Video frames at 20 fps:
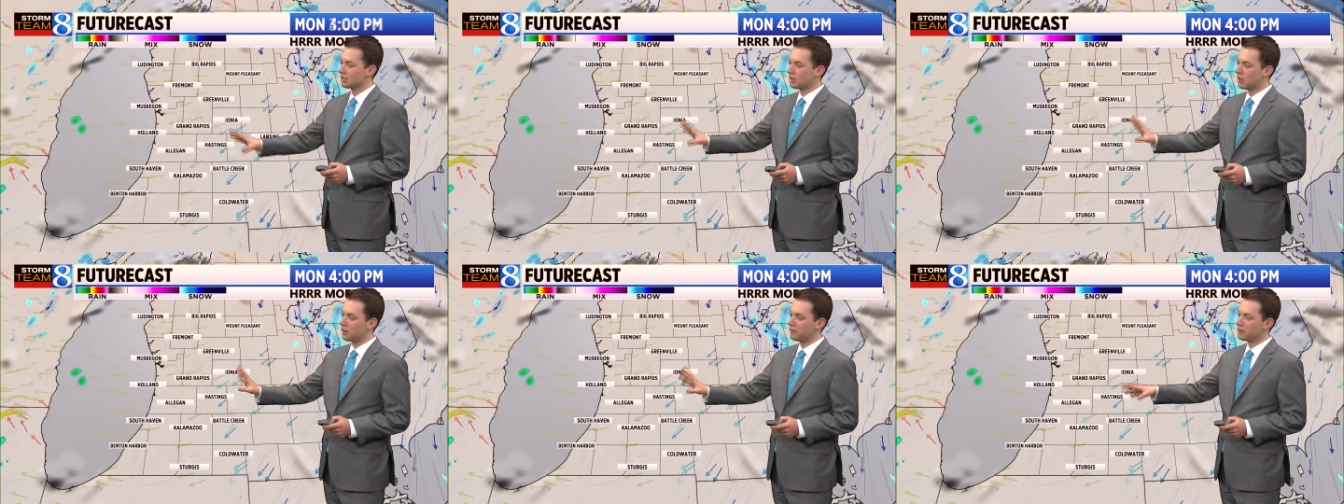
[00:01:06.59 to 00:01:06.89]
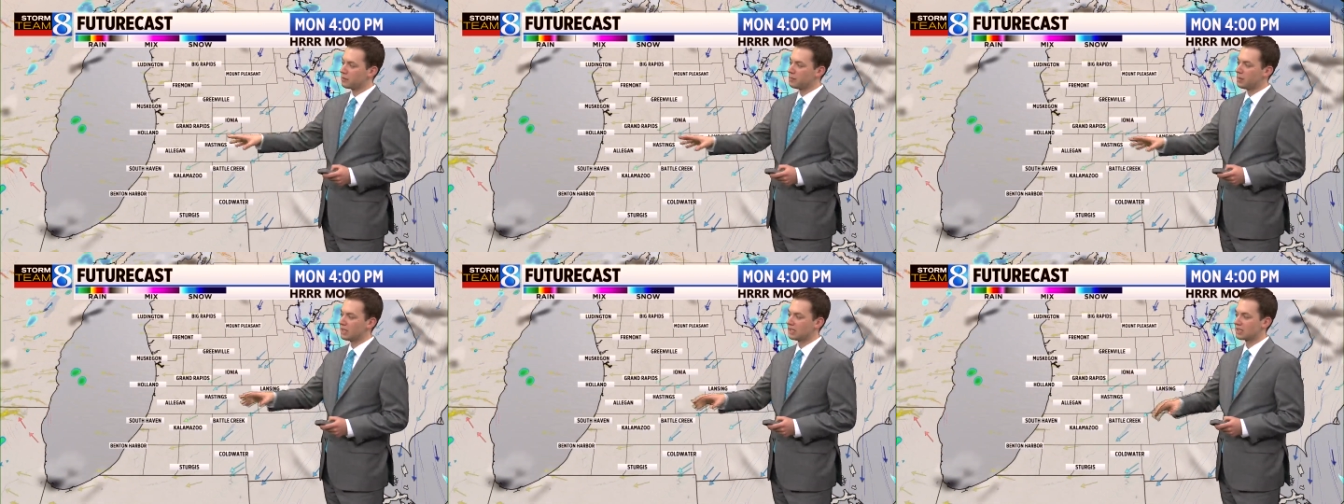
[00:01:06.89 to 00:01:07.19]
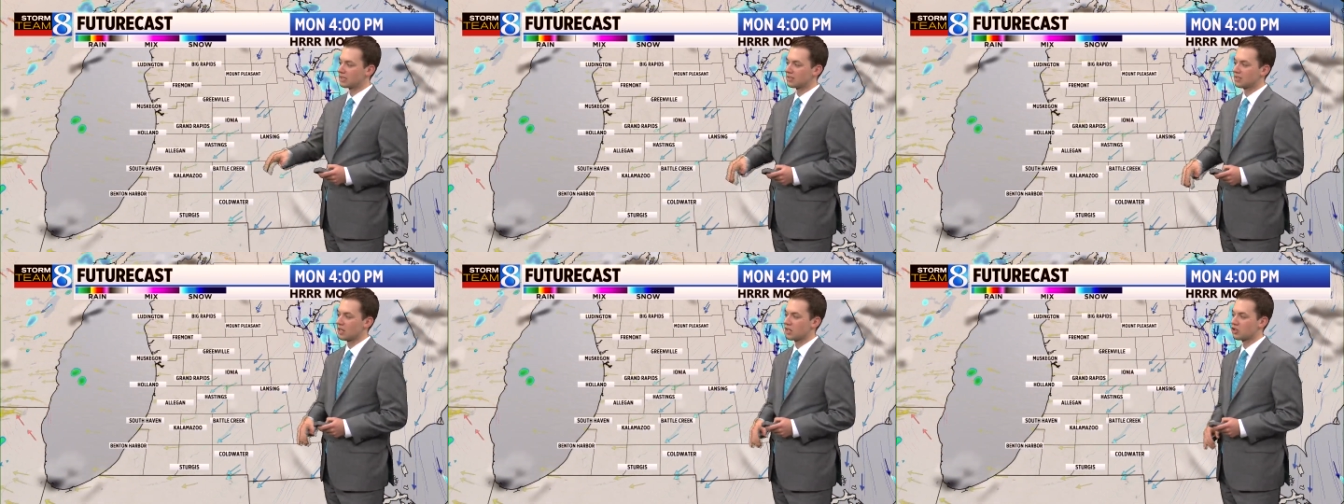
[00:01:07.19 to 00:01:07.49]
although a few peaks
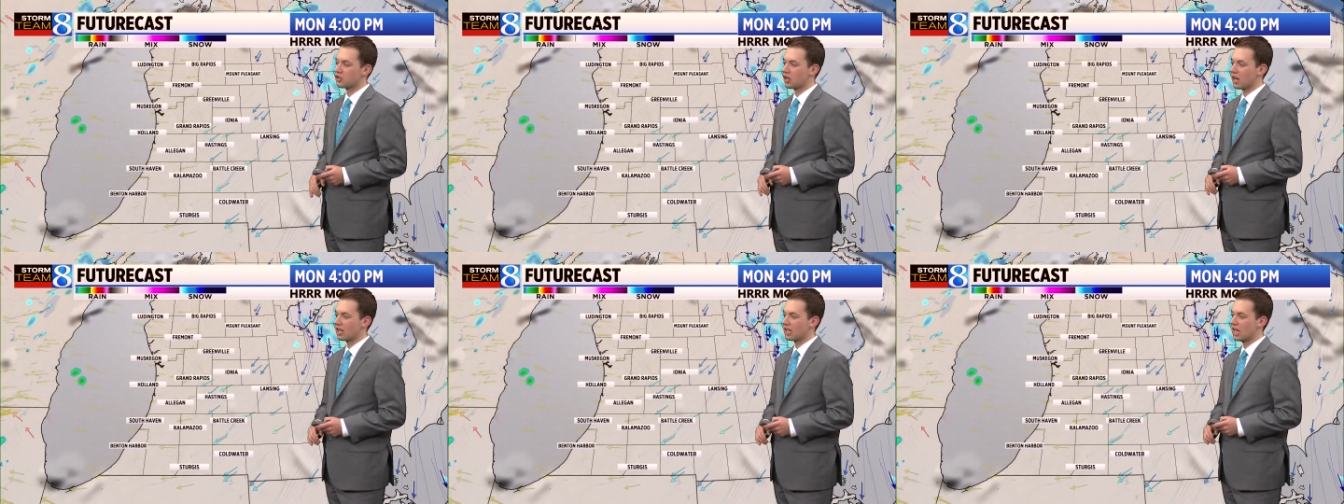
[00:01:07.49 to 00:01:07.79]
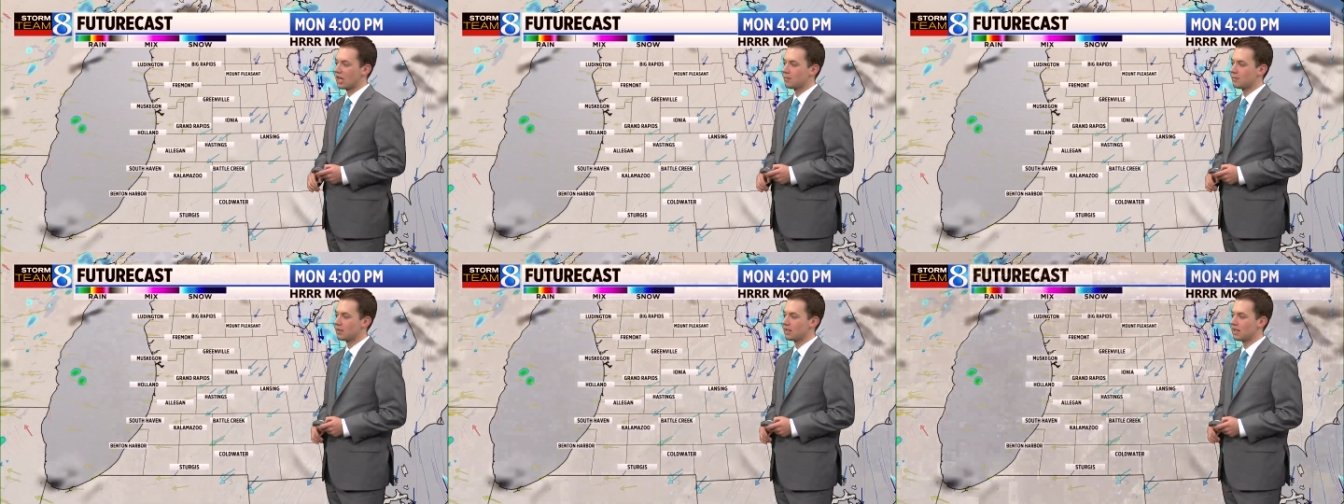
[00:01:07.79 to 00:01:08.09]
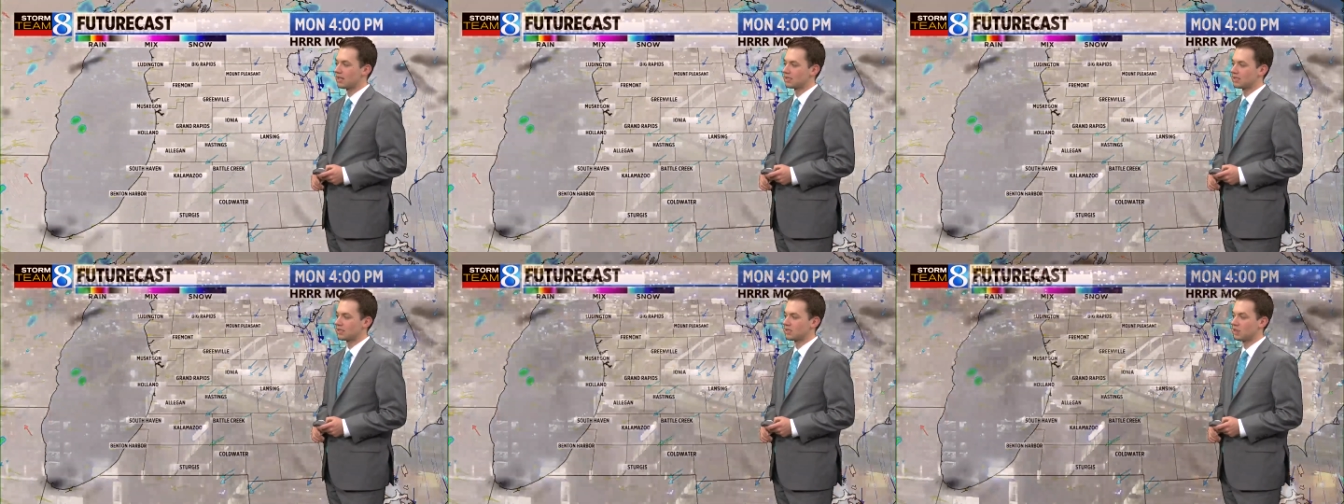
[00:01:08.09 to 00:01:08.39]
of sunshine can't be
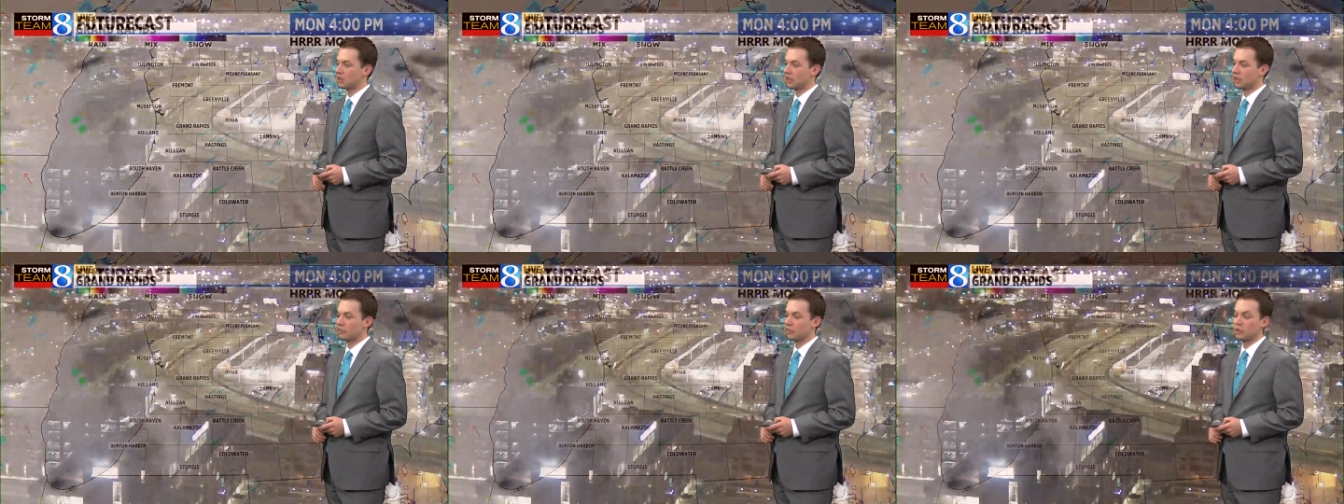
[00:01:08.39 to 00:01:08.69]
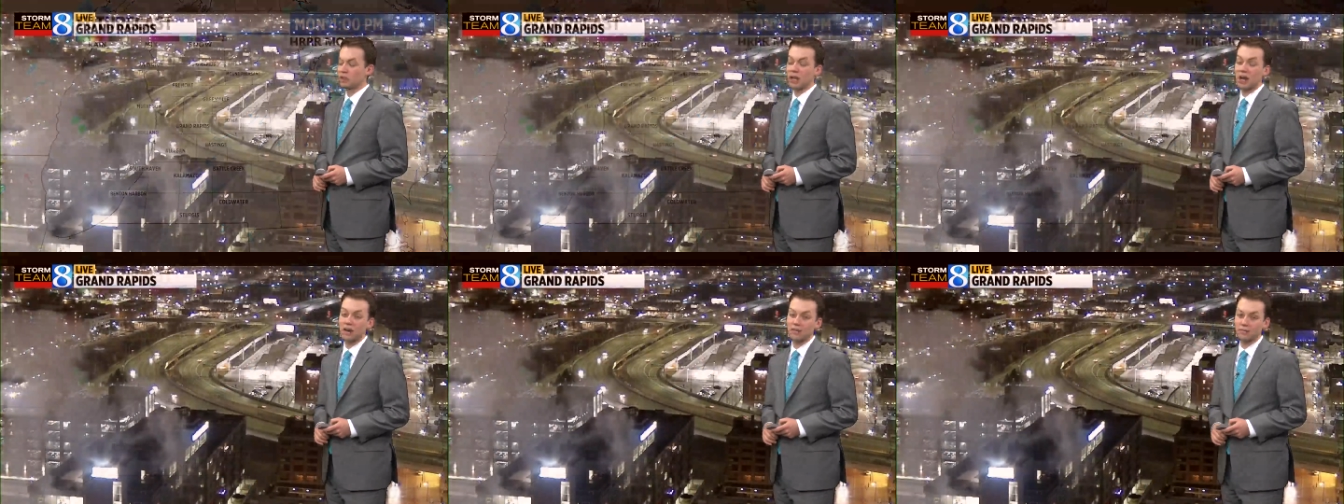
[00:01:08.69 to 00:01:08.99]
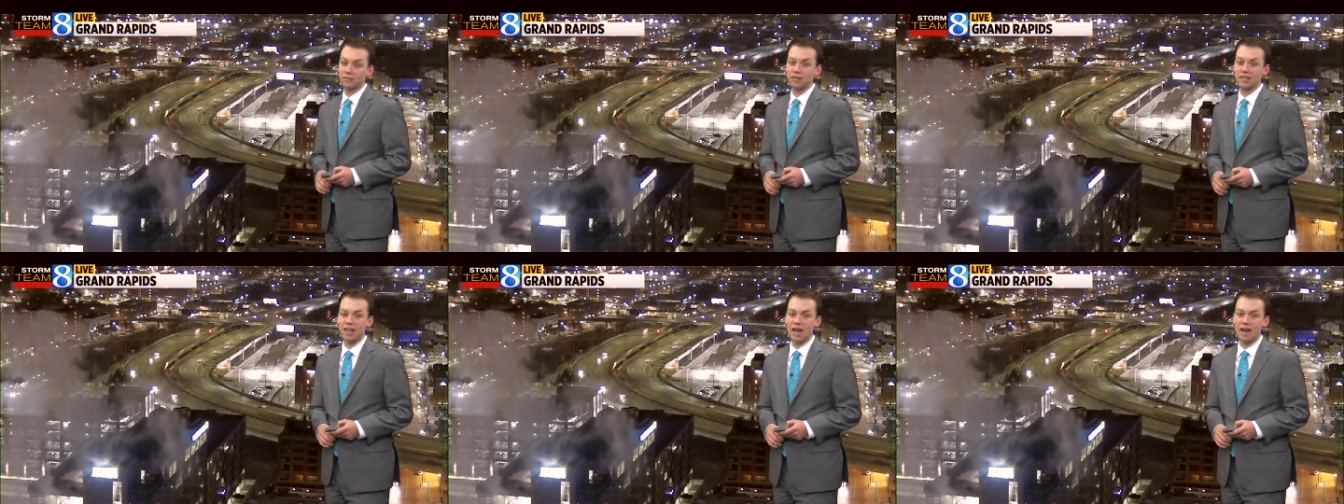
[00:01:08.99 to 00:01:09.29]
necessarily ruled out for the